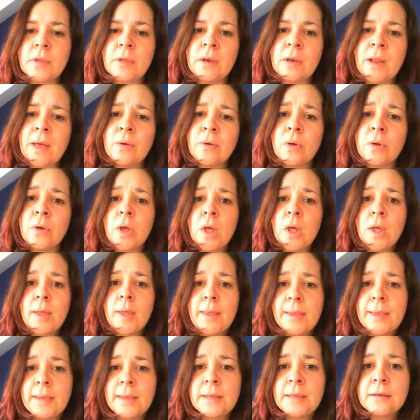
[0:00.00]
Now,
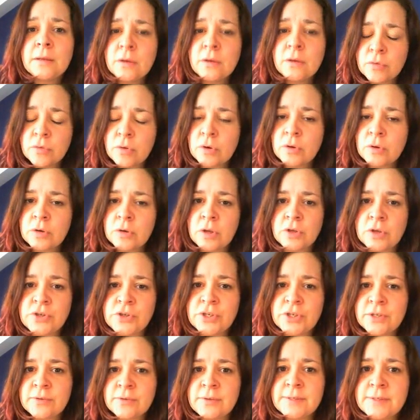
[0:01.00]
in the
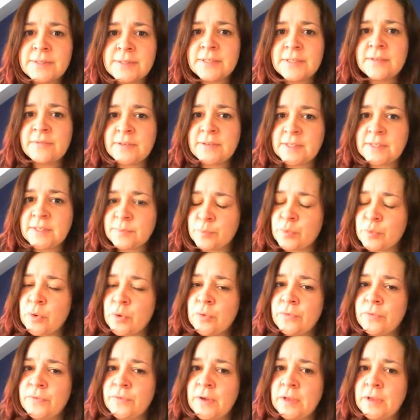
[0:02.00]
chronological CV
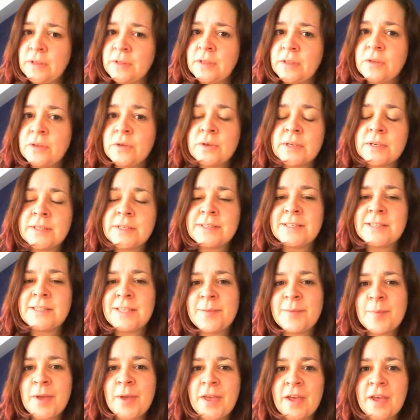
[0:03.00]
profile that you can see
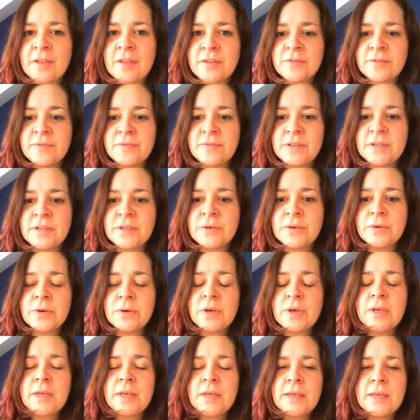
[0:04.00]
in my other video,
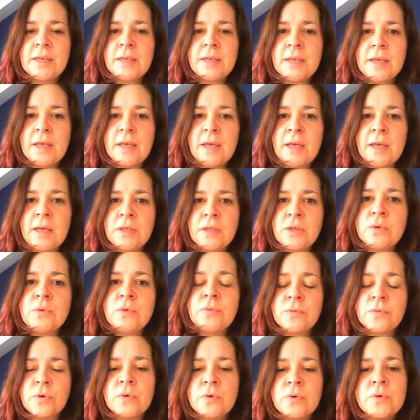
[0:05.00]
you
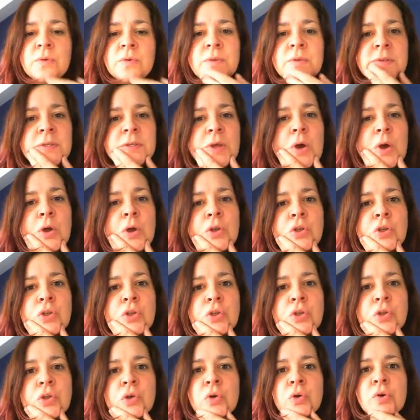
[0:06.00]
focus
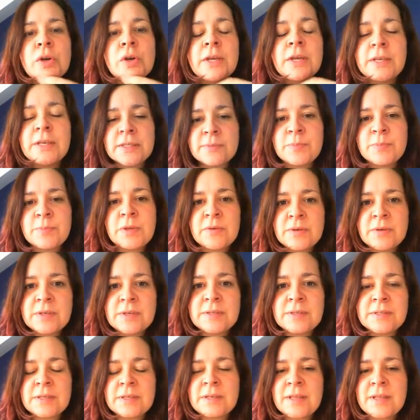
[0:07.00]
on your
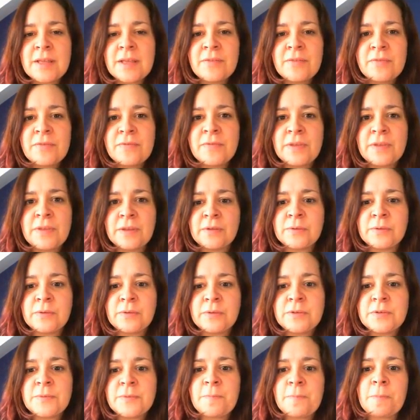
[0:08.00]
experience in that
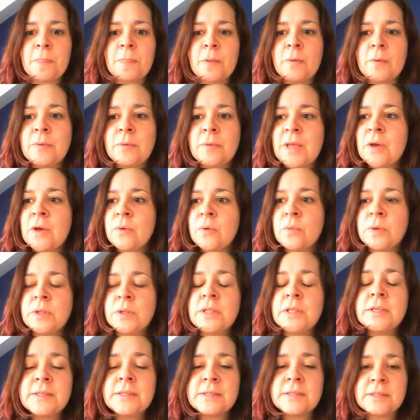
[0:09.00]
field. Now,
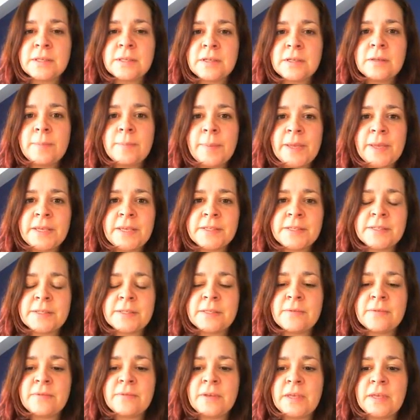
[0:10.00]
with a
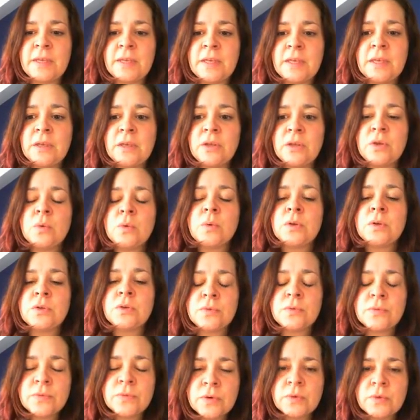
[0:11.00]
skill-based CV, you want
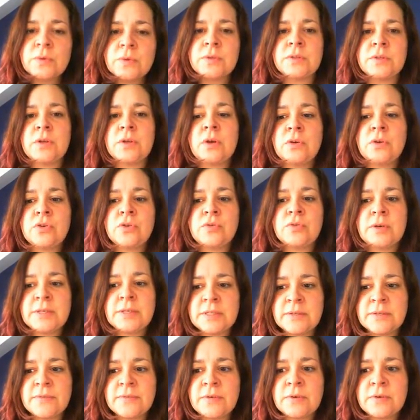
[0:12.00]
to focus on
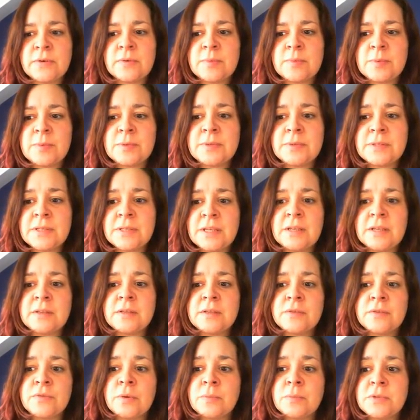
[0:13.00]
transferable
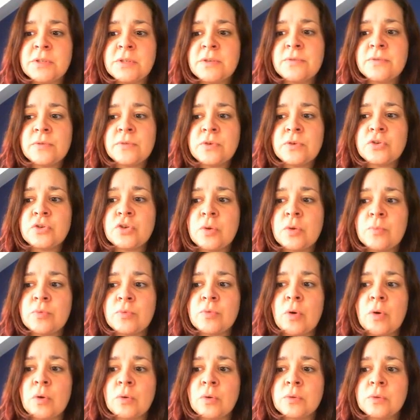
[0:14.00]
skills from different job
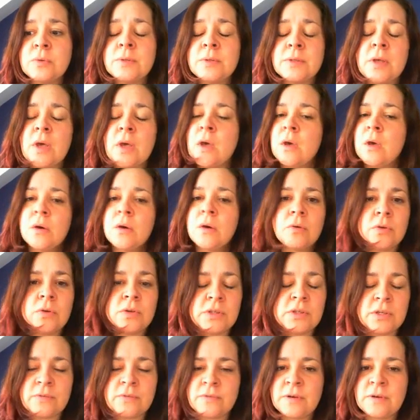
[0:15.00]
roles or
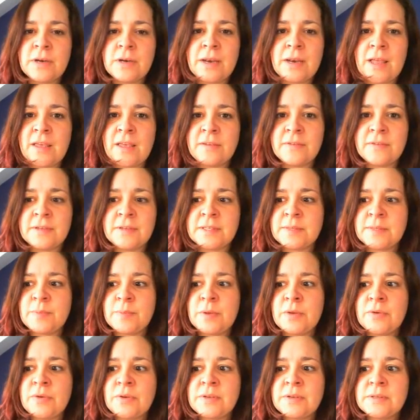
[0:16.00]
different life
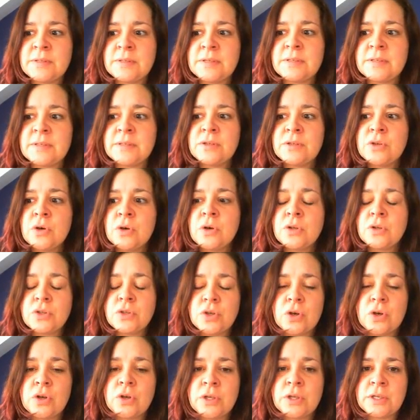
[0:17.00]
experiences, not
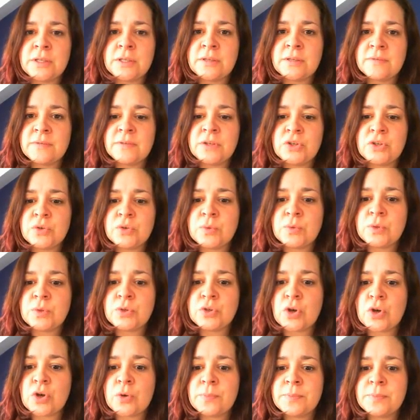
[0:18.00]
on individual
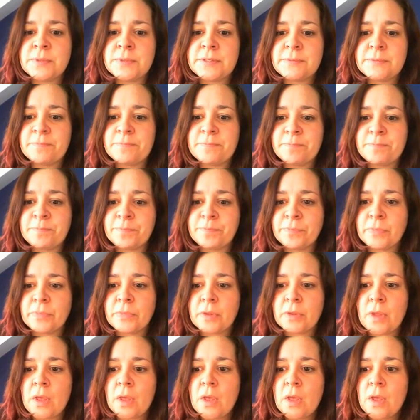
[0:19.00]
jobs.
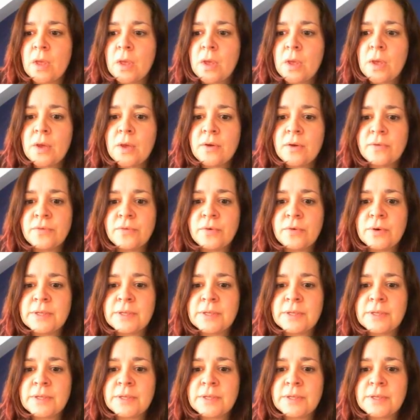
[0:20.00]
For